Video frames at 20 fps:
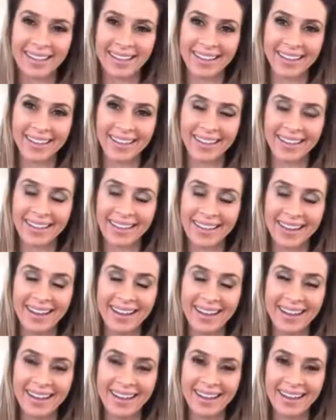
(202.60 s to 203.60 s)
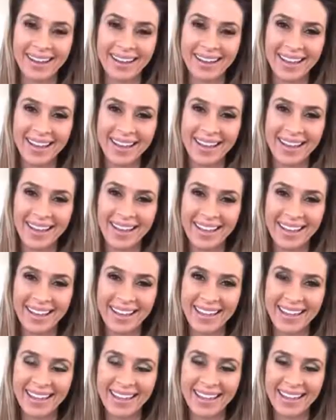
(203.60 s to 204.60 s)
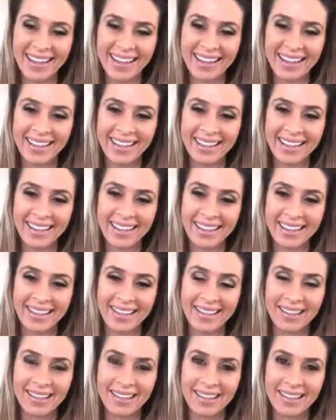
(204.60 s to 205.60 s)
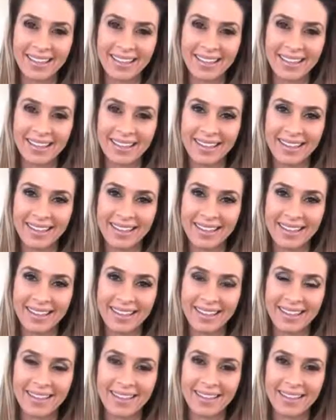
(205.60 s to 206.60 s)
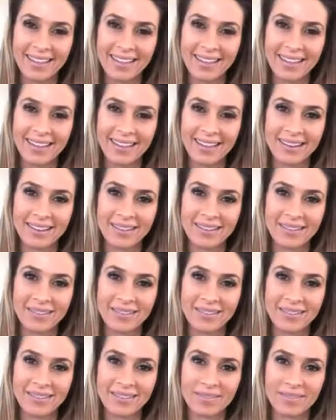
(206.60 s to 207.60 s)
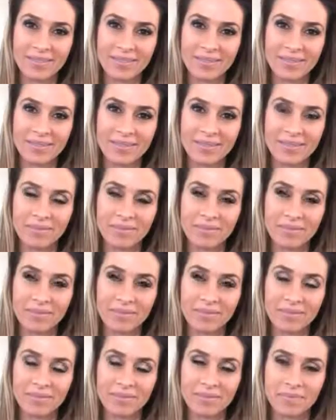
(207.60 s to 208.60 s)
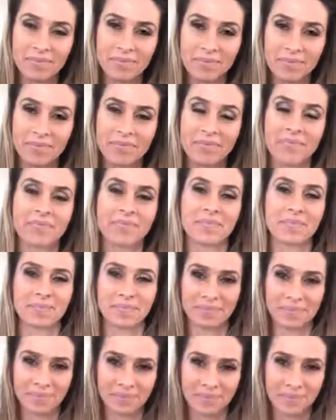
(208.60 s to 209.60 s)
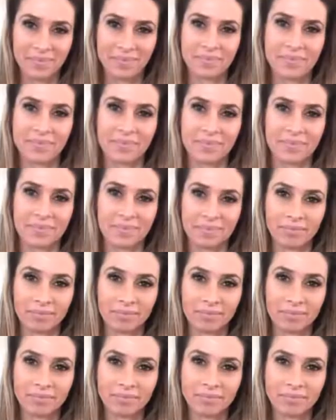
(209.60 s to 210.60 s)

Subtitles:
(not speaking)